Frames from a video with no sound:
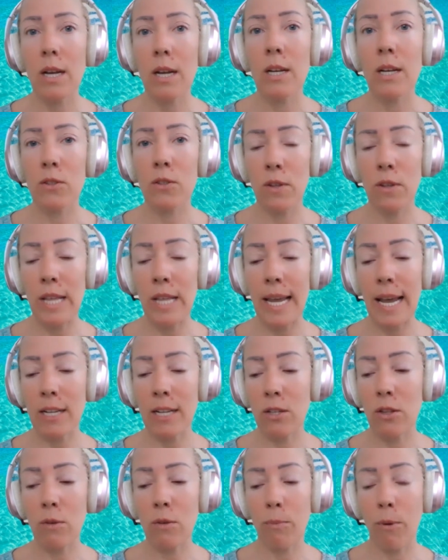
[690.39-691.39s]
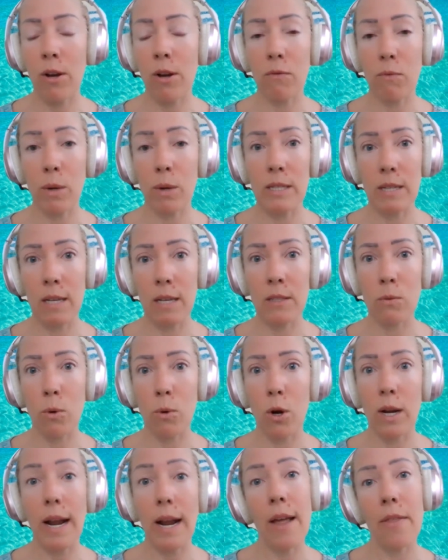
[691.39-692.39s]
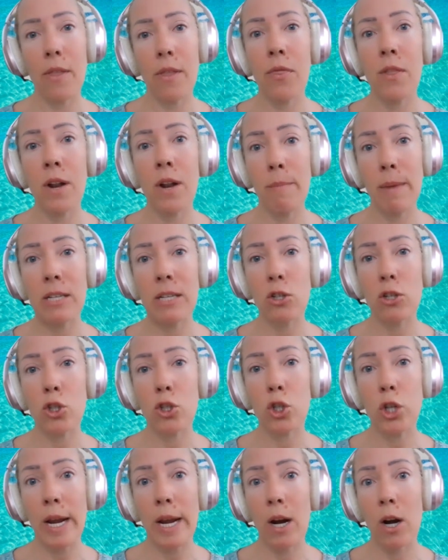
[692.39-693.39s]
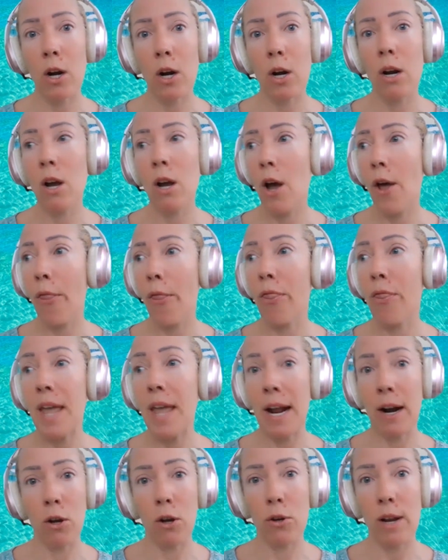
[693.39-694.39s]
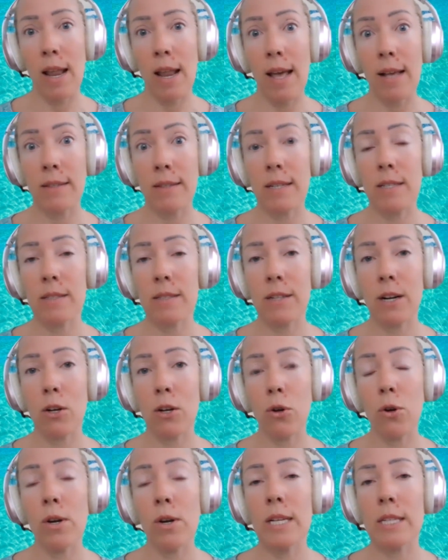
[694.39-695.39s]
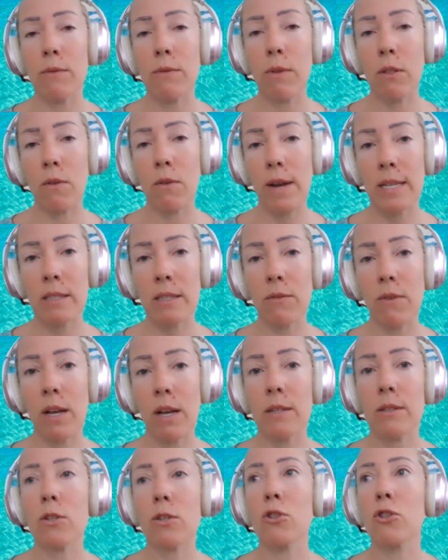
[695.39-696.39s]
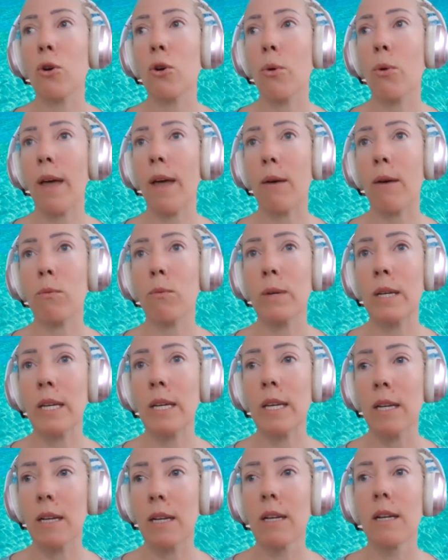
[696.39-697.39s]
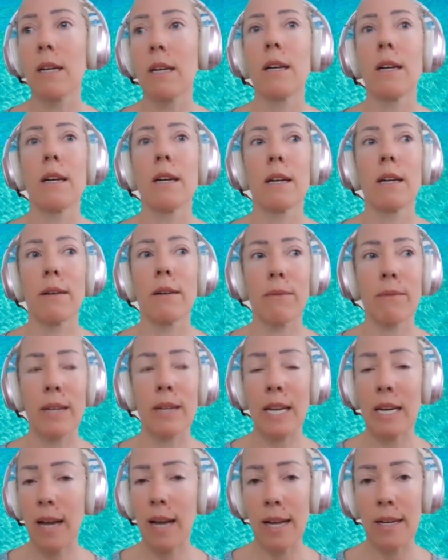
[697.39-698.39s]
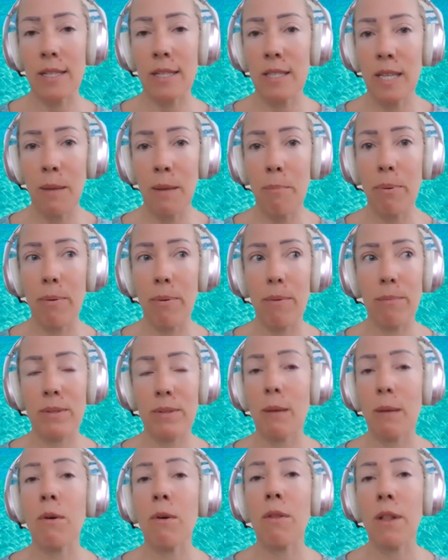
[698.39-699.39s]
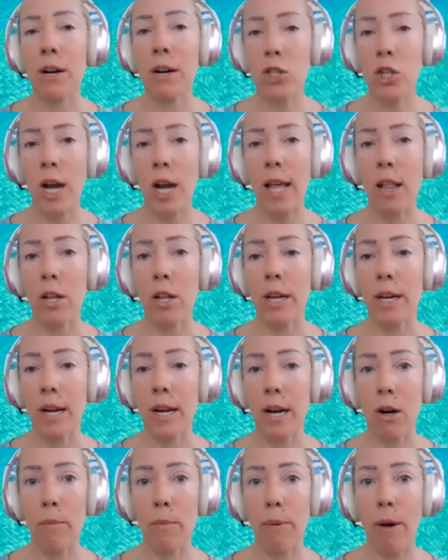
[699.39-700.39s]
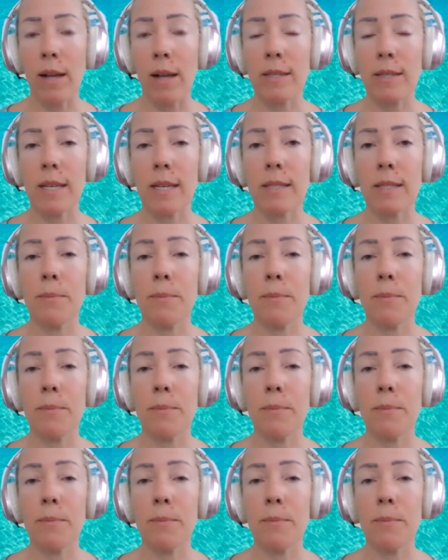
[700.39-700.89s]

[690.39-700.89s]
So they get to the point of what does work, and then they're meant to share their lessons, their learnings with the rest of us so that we can kind of skip some of their trial and error process.